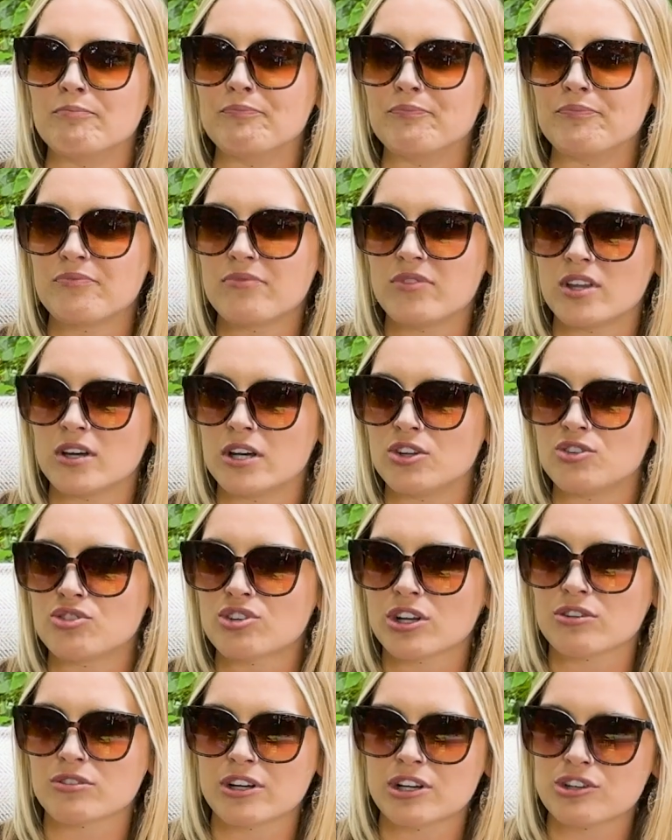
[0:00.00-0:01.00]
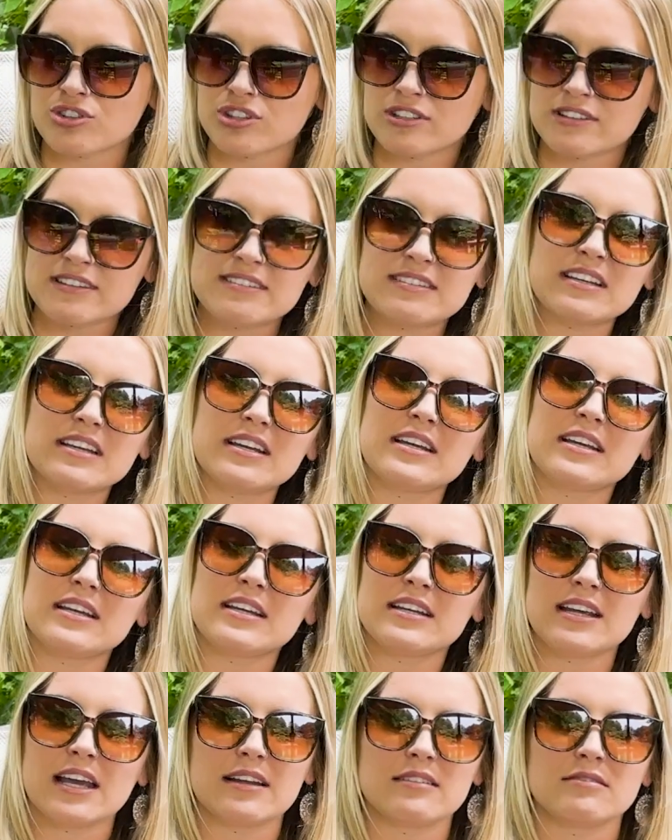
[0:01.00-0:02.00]
the Generation Z
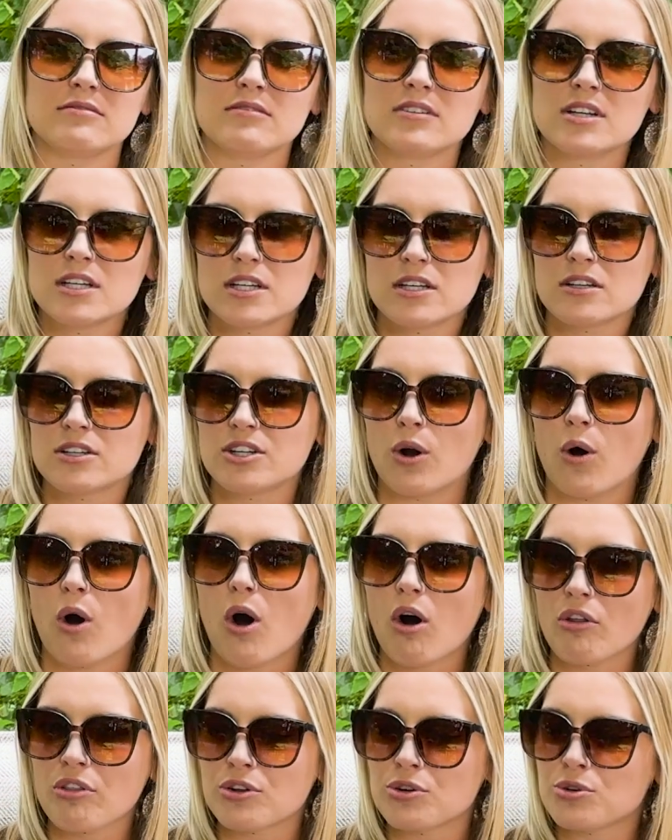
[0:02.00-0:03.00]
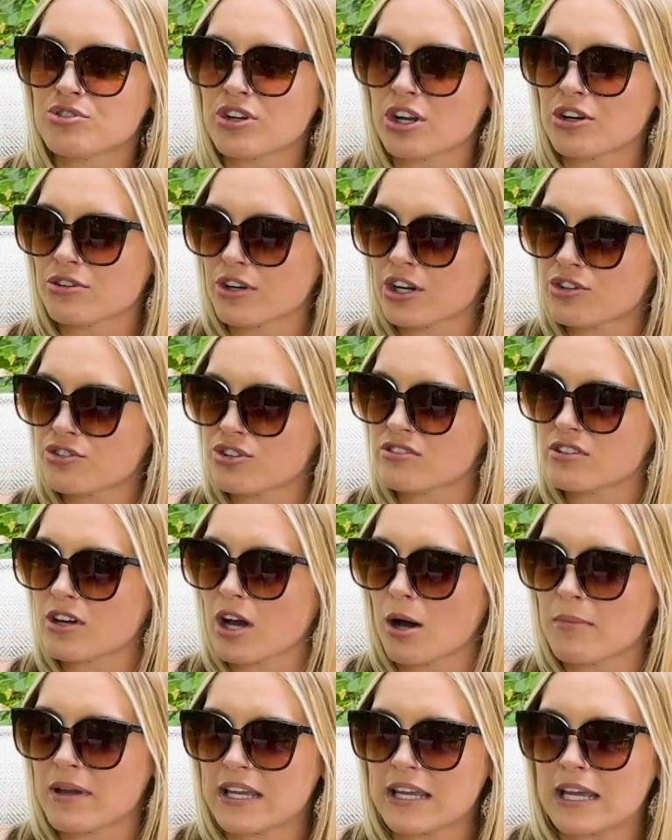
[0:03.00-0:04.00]
and, you know, all the new generations
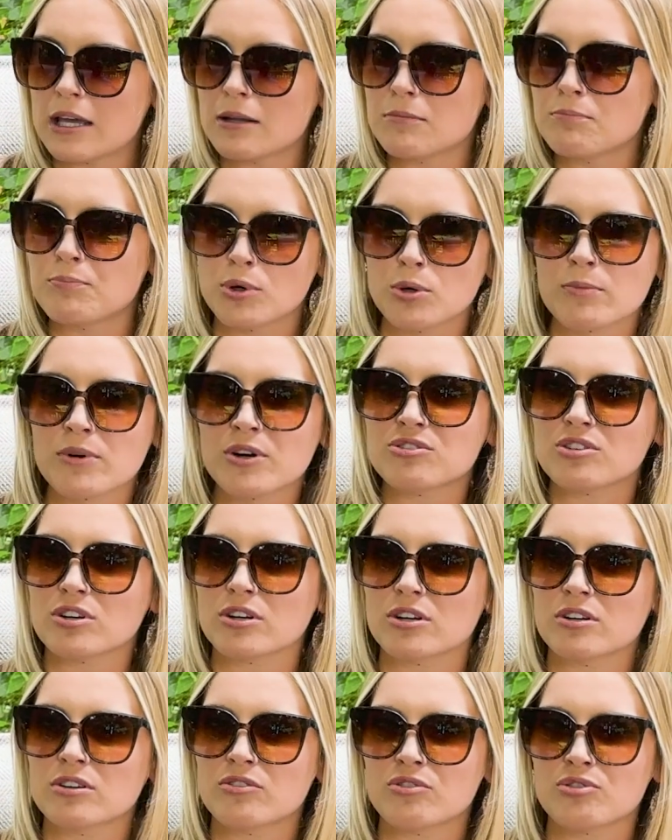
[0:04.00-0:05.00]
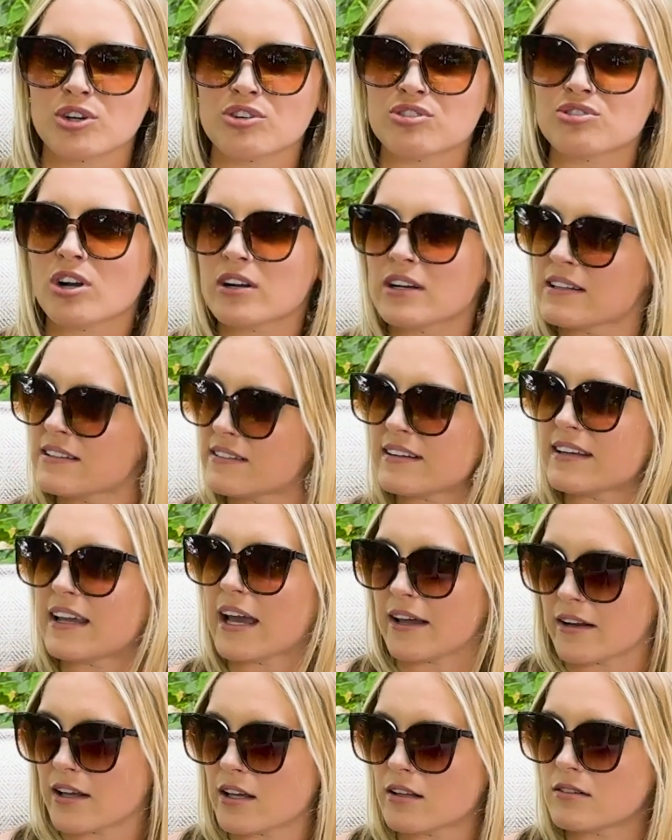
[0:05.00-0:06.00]
coming in. Boomers they're starting to get
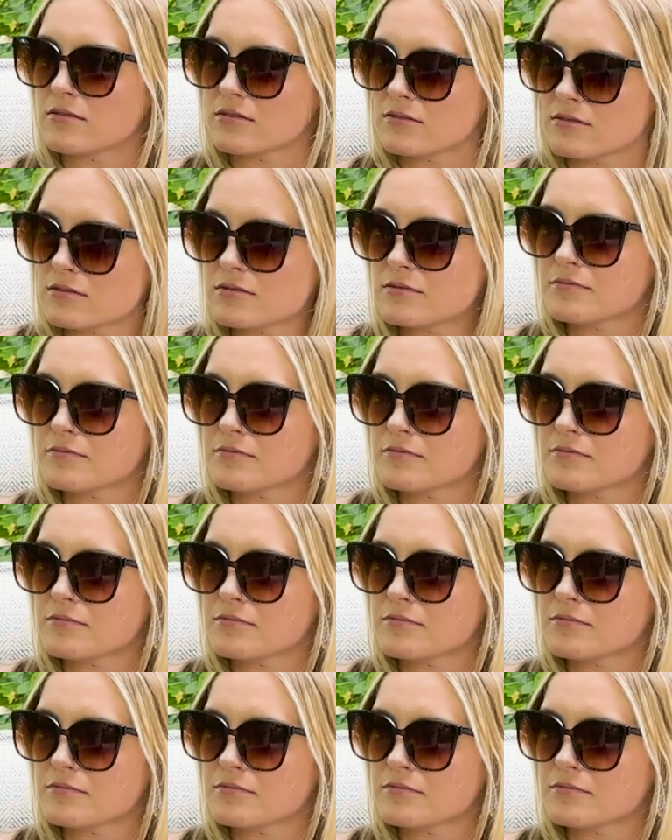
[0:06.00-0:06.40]
it. Yeah.